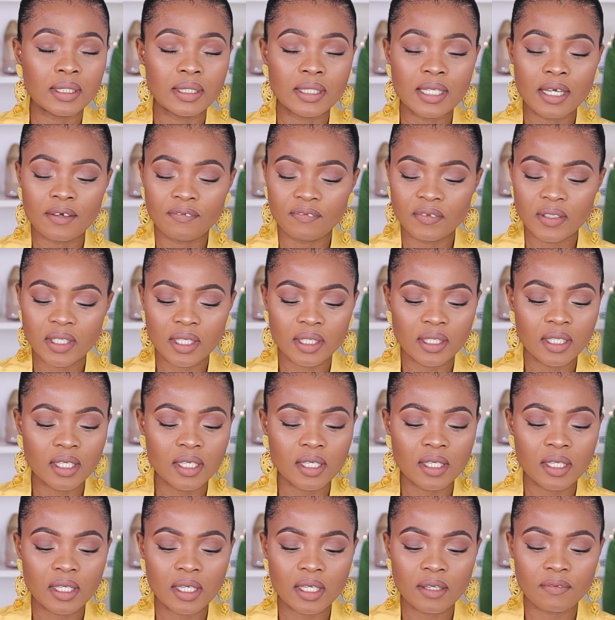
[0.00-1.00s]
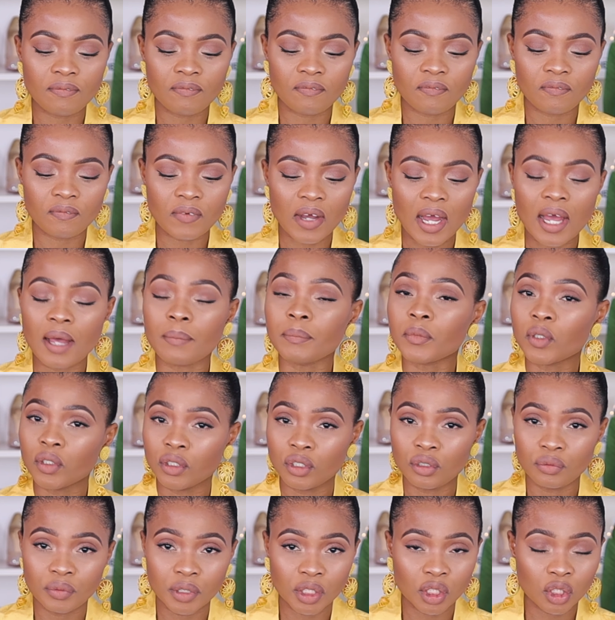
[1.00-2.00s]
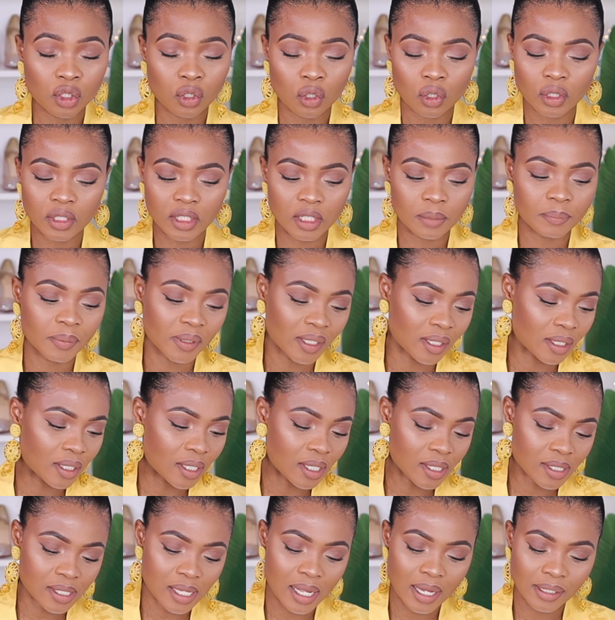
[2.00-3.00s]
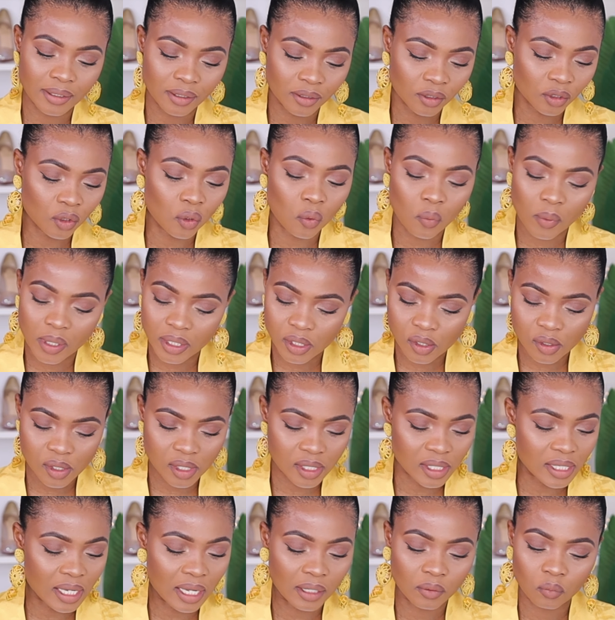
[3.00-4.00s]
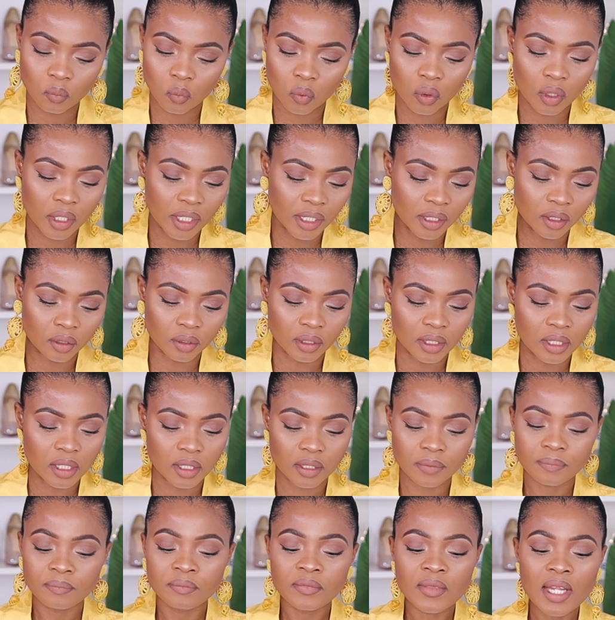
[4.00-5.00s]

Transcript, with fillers: Definitely, if I'm going to return it, because I don't know where to start working on it,